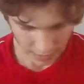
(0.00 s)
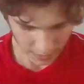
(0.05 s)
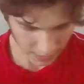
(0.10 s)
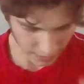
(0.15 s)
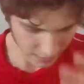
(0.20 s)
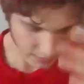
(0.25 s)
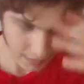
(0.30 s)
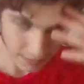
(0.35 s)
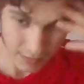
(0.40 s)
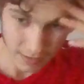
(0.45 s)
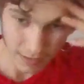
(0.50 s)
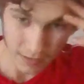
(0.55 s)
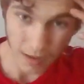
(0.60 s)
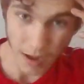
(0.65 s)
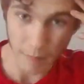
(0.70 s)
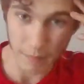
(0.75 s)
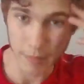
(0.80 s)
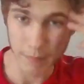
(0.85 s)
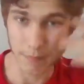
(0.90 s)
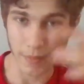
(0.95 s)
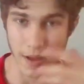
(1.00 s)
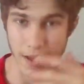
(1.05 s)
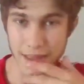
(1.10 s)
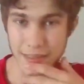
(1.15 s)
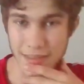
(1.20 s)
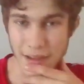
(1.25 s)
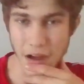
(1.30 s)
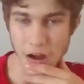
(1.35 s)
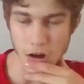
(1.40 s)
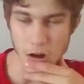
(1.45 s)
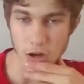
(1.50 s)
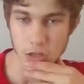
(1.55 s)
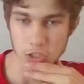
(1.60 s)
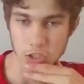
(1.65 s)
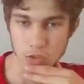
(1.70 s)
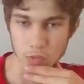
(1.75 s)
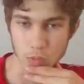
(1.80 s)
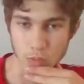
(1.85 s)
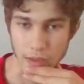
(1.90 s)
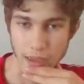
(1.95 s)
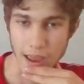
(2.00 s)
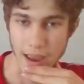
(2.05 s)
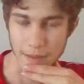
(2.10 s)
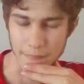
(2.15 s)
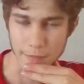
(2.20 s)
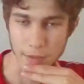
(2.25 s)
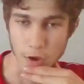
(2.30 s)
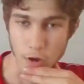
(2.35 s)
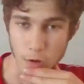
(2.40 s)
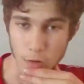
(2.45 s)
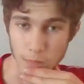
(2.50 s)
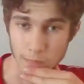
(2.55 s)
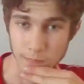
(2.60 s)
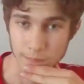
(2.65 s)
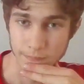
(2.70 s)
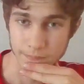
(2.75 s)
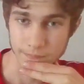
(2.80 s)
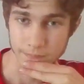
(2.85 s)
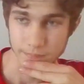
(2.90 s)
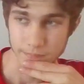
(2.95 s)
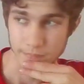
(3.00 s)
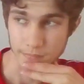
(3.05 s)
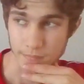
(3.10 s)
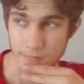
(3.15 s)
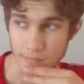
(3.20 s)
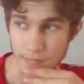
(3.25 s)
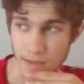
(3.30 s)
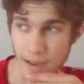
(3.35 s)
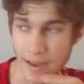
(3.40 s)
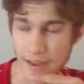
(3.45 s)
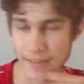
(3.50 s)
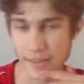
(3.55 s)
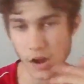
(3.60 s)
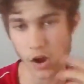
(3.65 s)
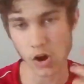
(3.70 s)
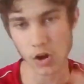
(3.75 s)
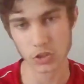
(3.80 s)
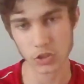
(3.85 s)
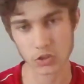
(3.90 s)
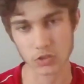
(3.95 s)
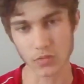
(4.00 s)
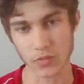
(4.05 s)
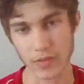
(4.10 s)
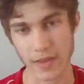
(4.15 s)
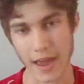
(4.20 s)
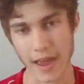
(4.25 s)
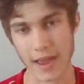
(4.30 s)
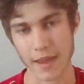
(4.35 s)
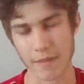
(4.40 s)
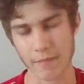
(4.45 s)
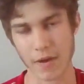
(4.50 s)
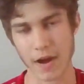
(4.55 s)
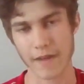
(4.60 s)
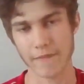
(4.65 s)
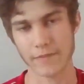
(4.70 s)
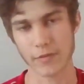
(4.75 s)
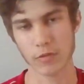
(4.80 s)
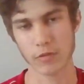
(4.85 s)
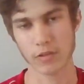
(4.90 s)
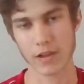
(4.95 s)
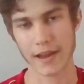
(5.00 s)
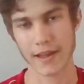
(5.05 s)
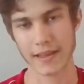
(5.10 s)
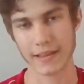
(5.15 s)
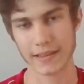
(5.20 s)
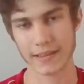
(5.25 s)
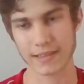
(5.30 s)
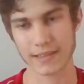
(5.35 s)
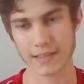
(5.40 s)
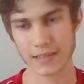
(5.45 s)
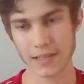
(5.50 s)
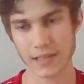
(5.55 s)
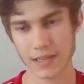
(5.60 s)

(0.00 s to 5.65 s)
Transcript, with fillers: In I mean, but in that Arsenal game though, in the Arsenal game, I feel like